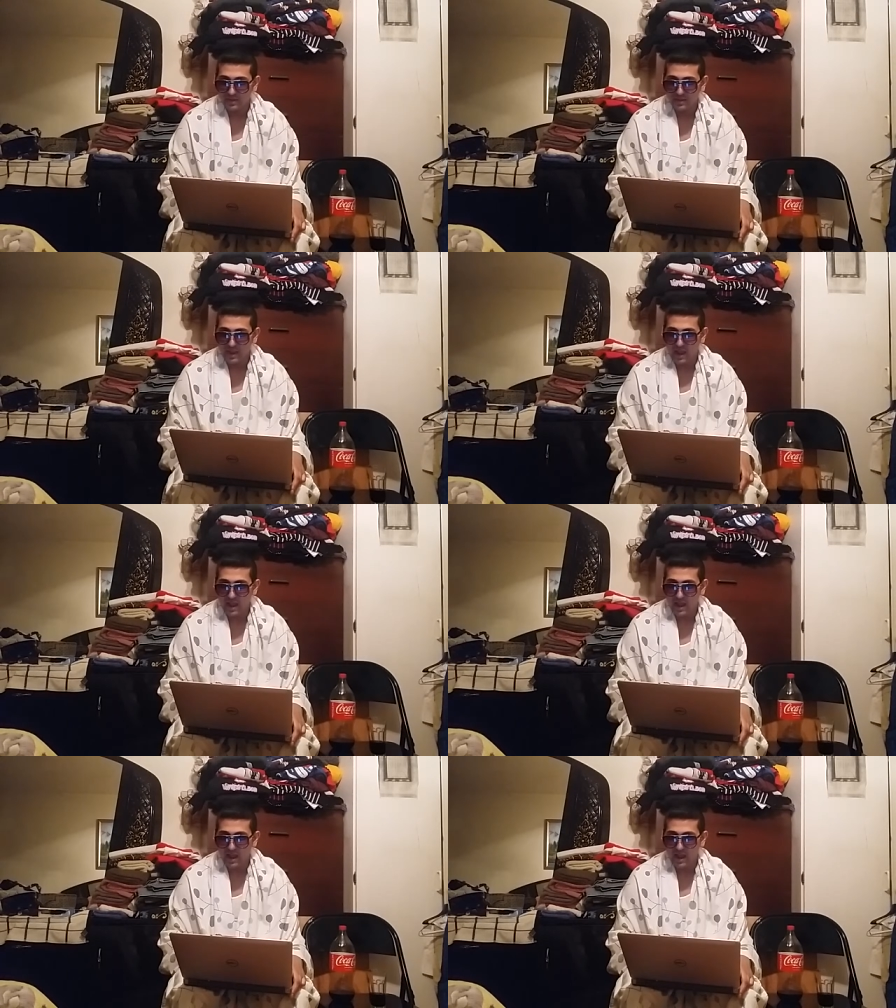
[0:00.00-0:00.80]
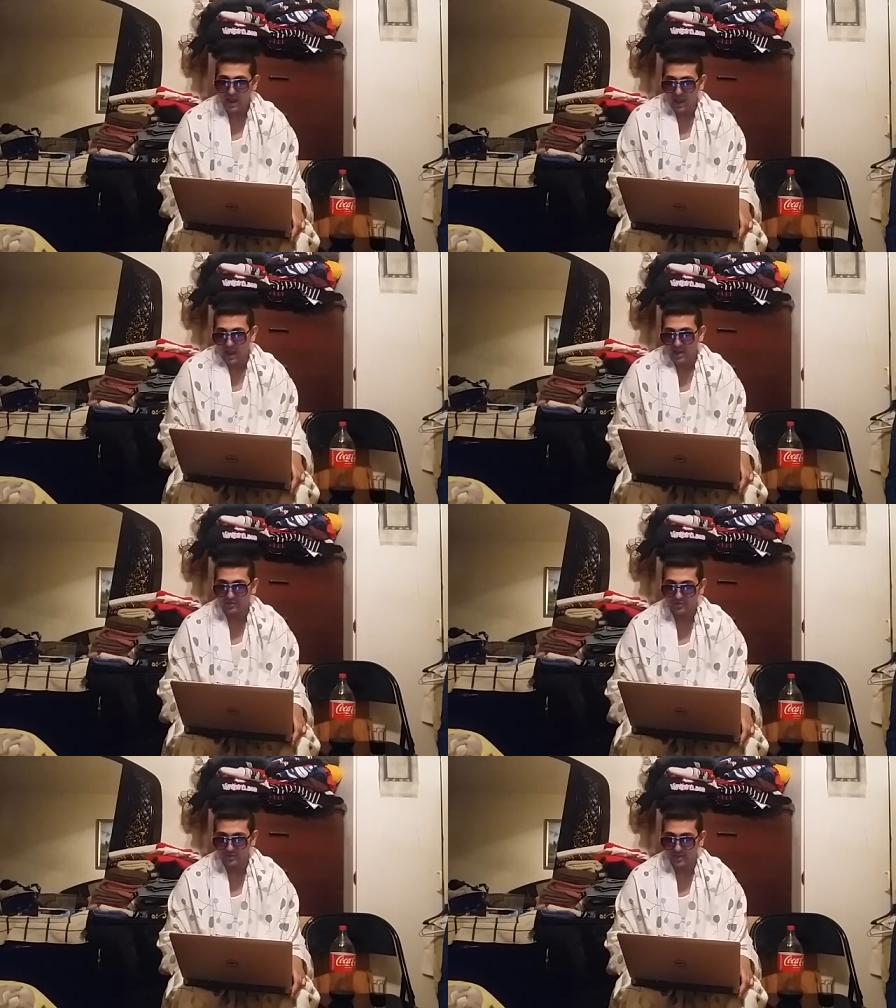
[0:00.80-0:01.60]
Yeah, I
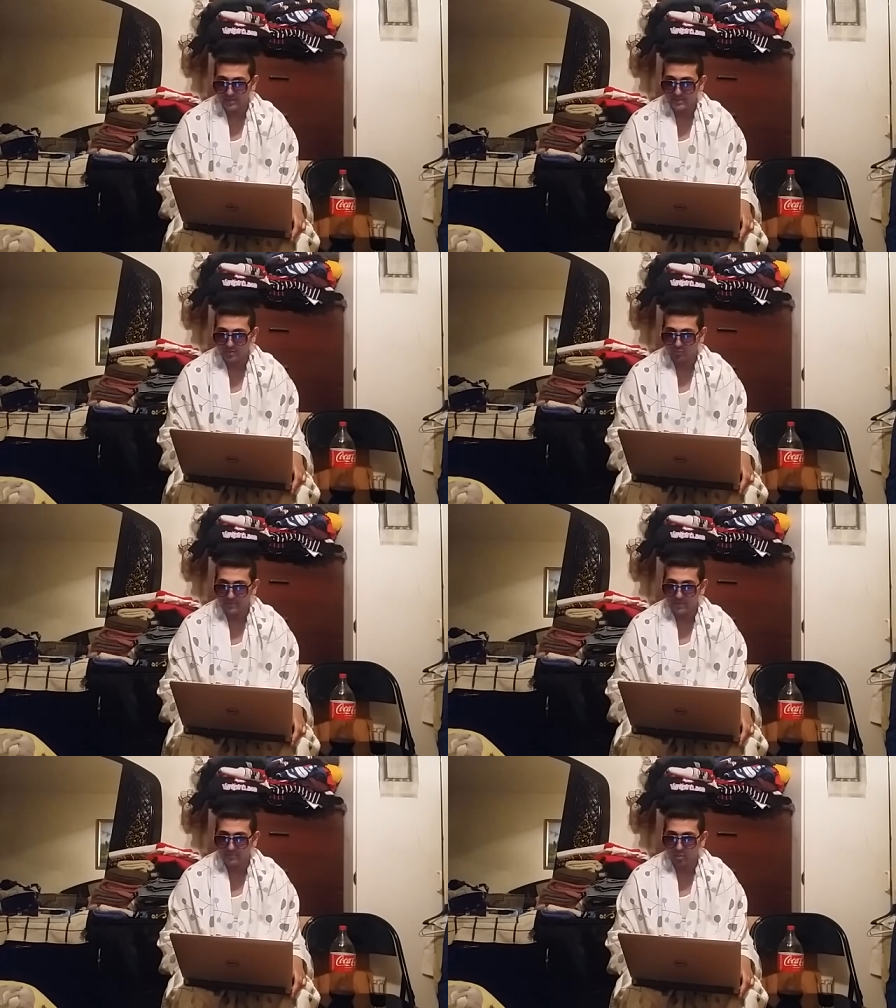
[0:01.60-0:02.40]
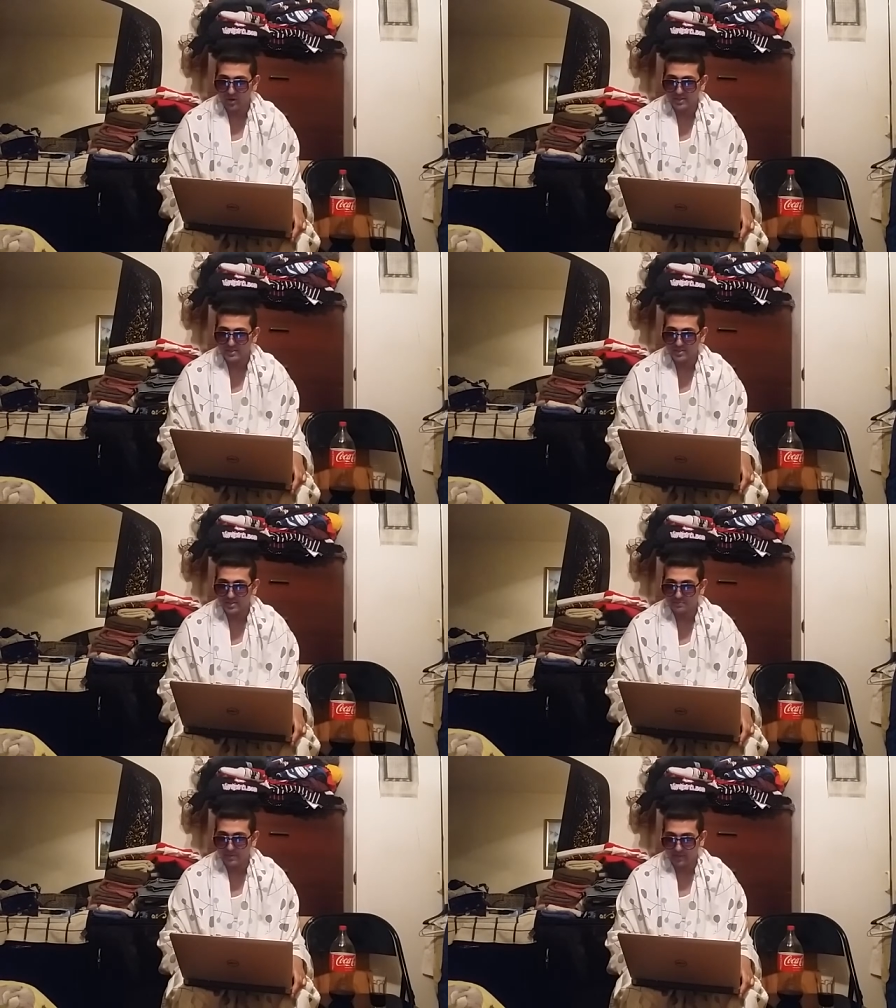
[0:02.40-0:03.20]
don't know. It's the Wimpy Boys
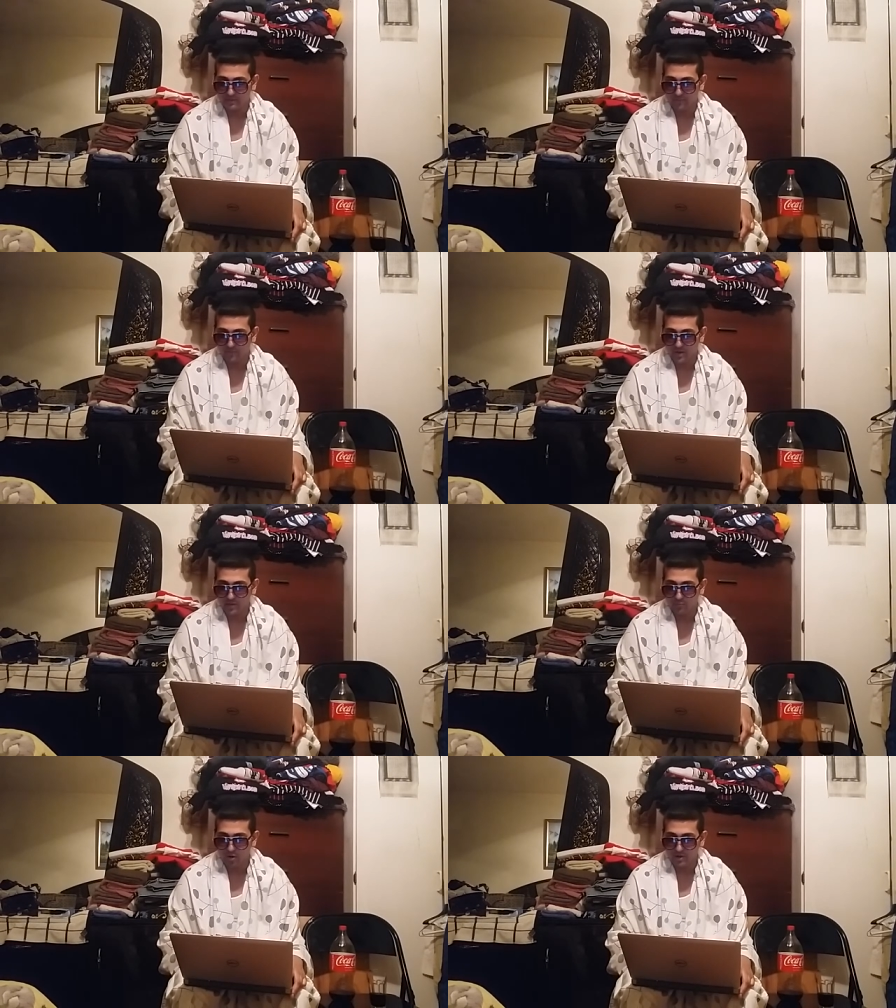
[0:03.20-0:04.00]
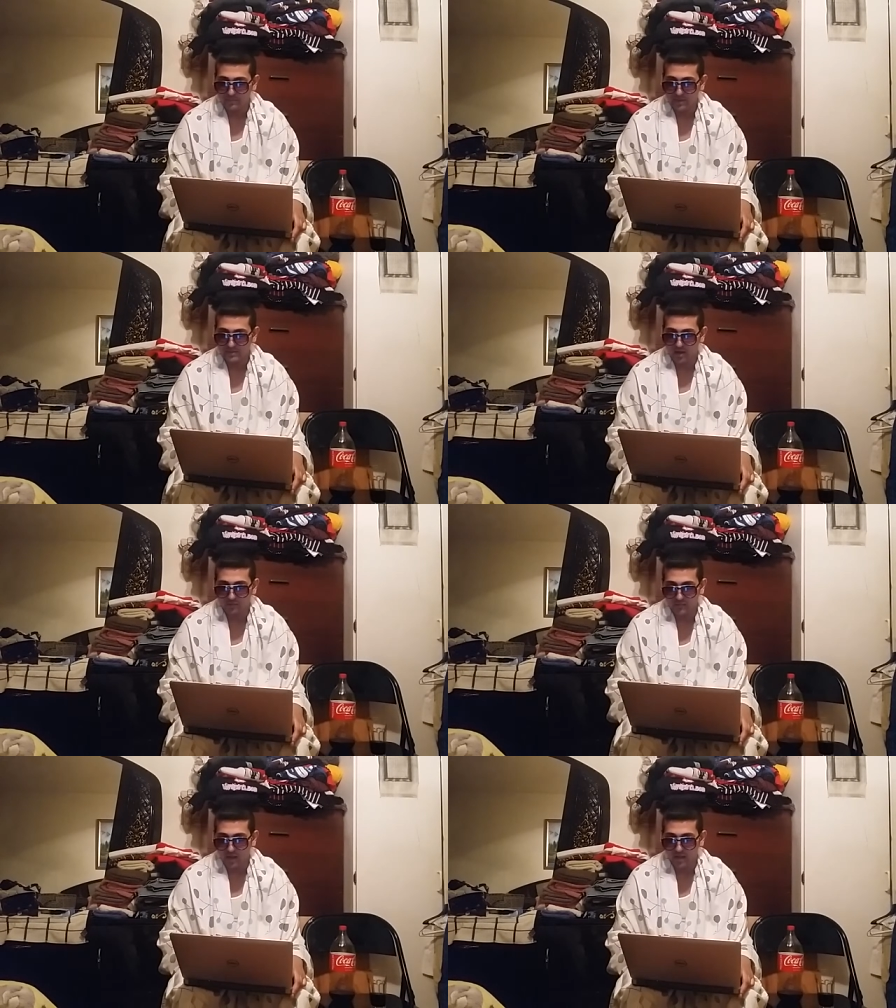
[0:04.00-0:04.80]
just beat the fucking wannabe
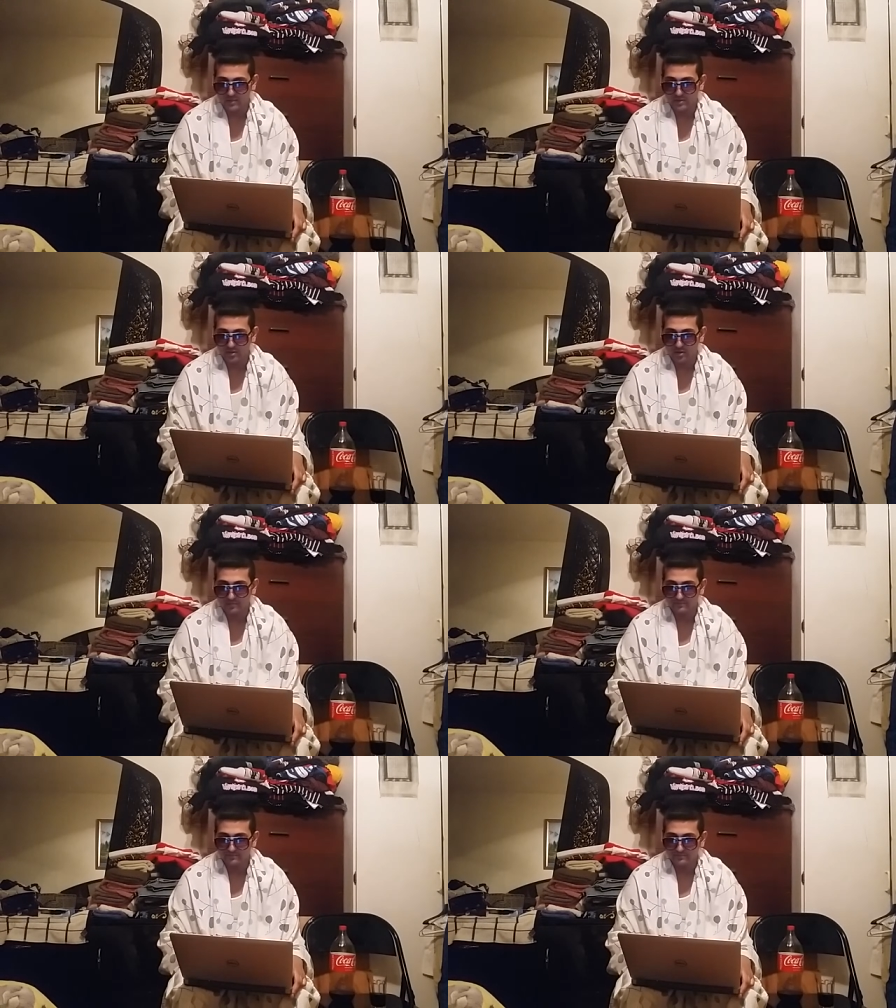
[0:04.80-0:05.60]
tough guys, you know?